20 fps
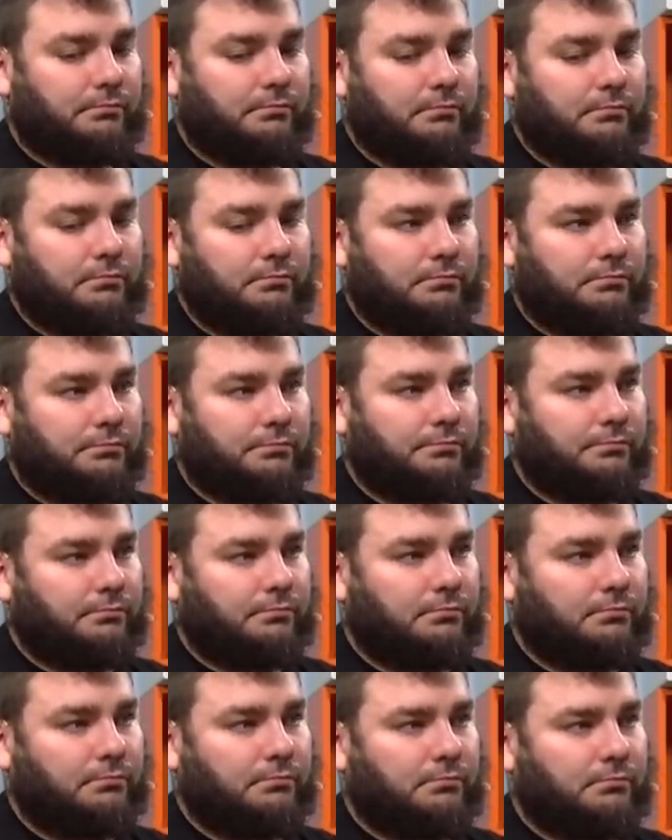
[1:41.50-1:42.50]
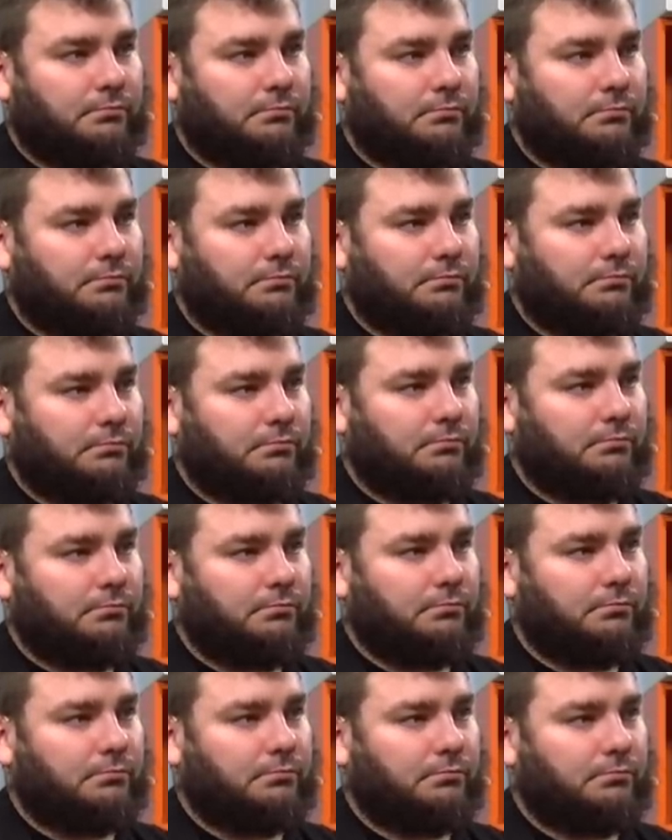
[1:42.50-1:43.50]

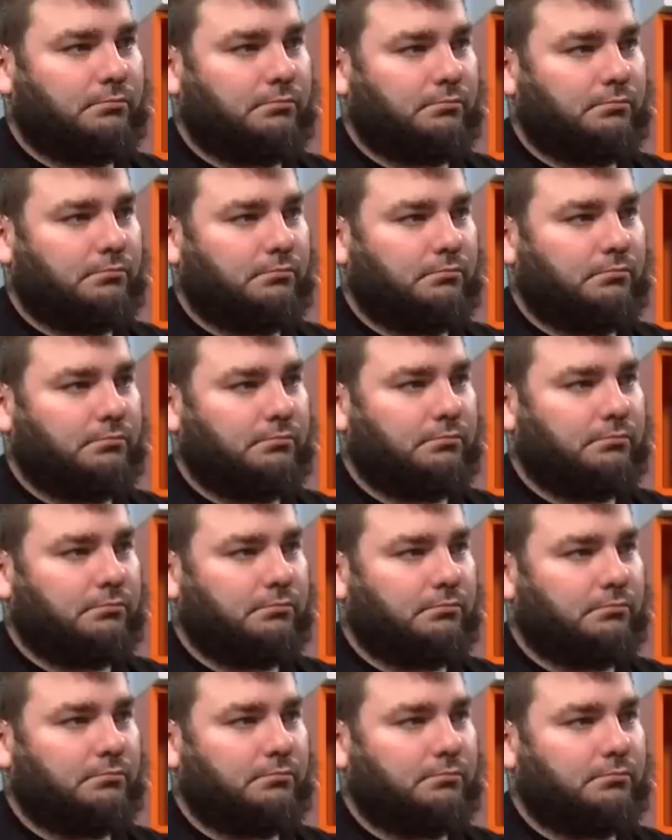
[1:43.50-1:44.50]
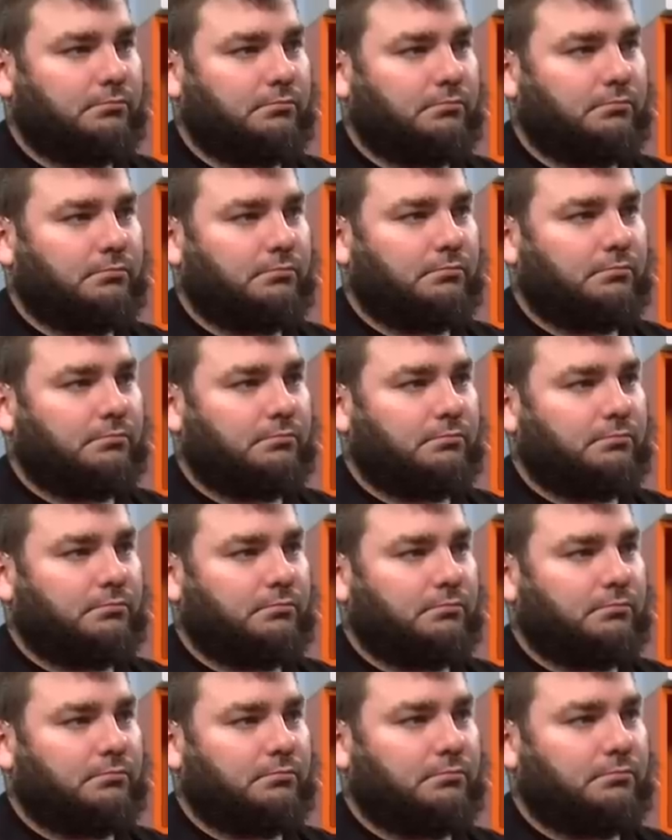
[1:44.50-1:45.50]

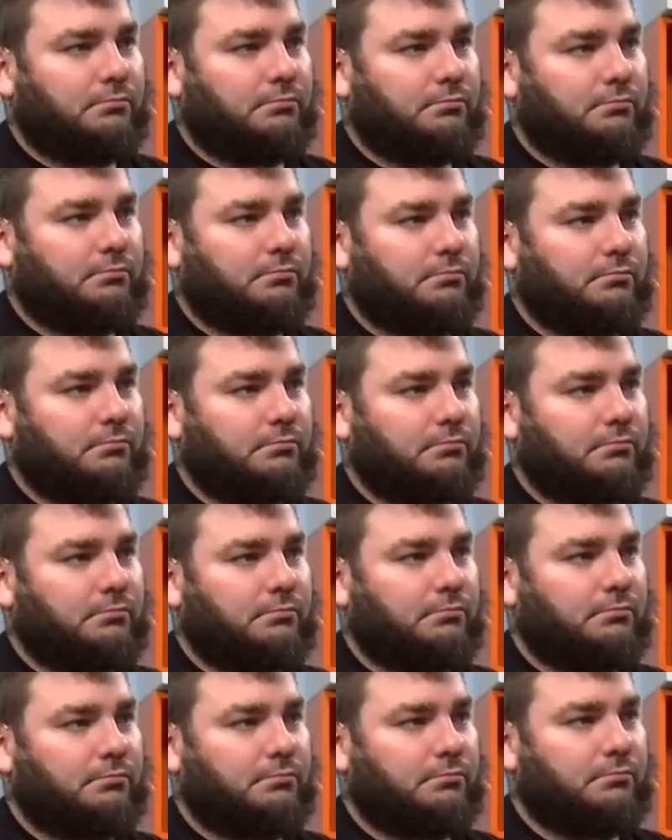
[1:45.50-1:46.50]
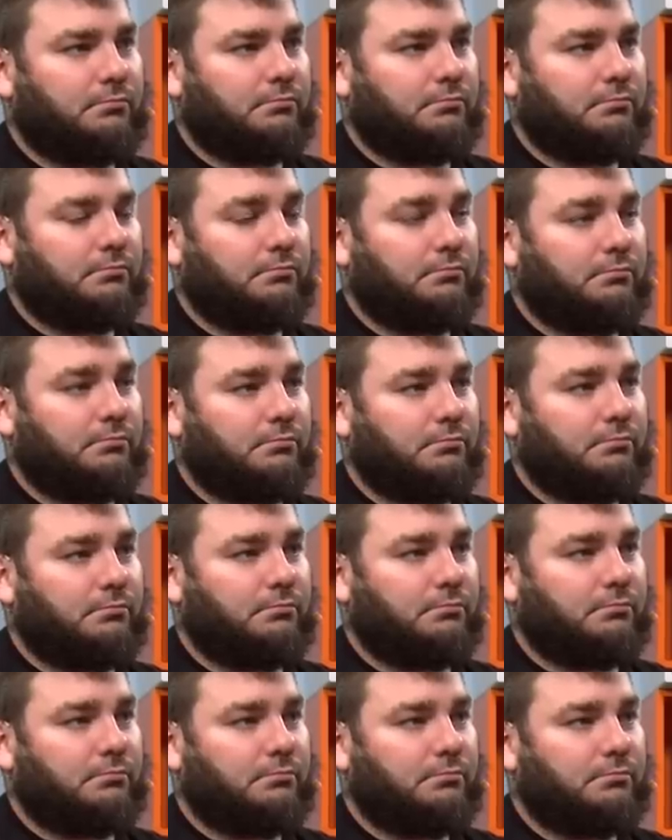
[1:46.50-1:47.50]

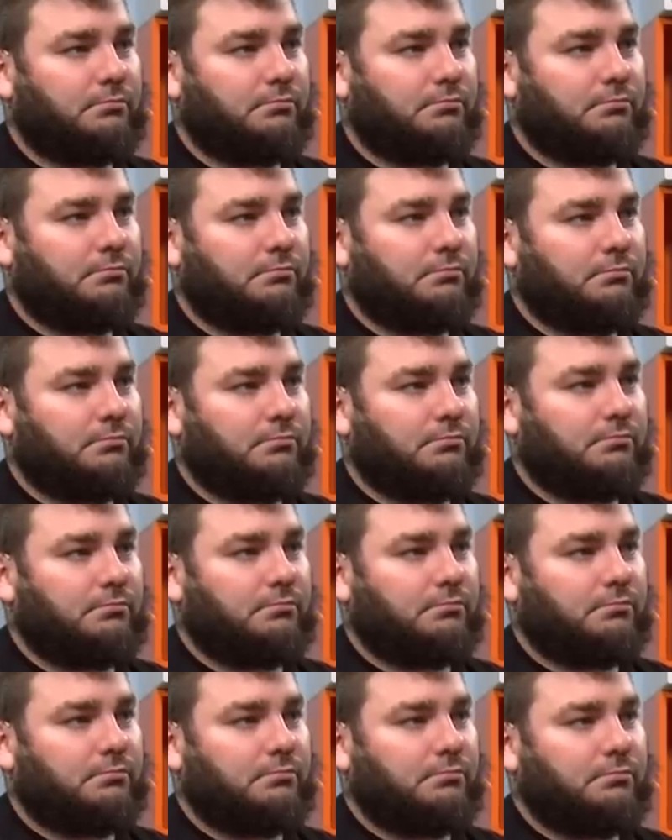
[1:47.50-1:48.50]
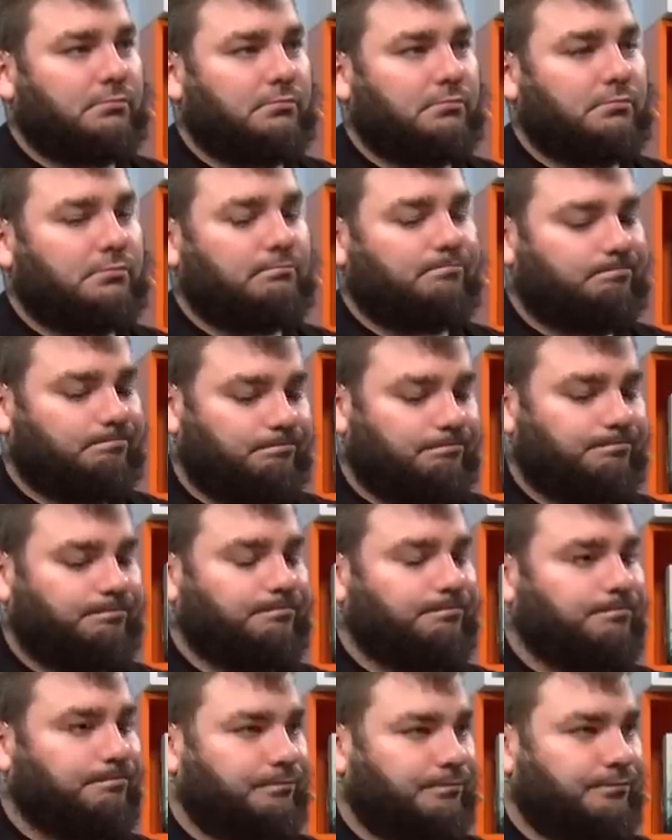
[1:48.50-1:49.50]
(silent)